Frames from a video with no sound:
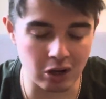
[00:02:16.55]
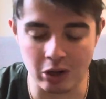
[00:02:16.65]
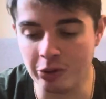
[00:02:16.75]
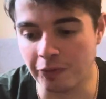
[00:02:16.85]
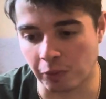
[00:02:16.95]

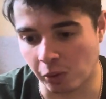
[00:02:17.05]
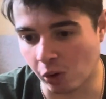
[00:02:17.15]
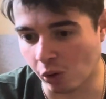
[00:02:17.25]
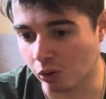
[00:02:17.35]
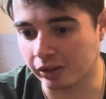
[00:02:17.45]

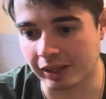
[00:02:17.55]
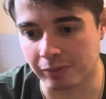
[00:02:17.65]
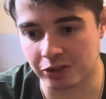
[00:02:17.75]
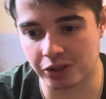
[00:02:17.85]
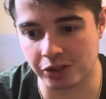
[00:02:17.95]
overall, it
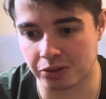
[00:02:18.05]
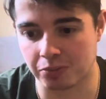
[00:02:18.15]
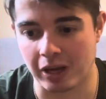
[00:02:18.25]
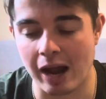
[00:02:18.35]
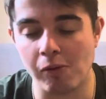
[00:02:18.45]
was
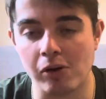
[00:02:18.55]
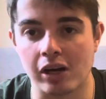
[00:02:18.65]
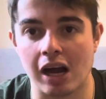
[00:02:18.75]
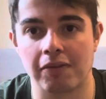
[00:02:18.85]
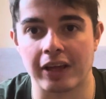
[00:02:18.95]
just error
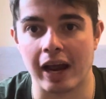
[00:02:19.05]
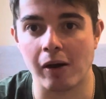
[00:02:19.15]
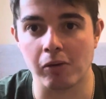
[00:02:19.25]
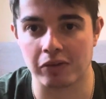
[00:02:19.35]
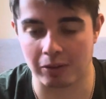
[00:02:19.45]
after
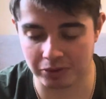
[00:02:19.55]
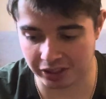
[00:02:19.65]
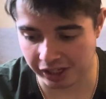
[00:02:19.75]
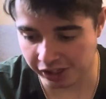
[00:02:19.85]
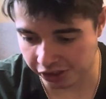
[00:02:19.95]
error that was
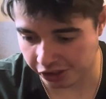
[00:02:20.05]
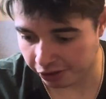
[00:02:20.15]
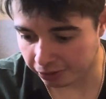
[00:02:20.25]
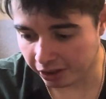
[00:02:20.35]
the issue.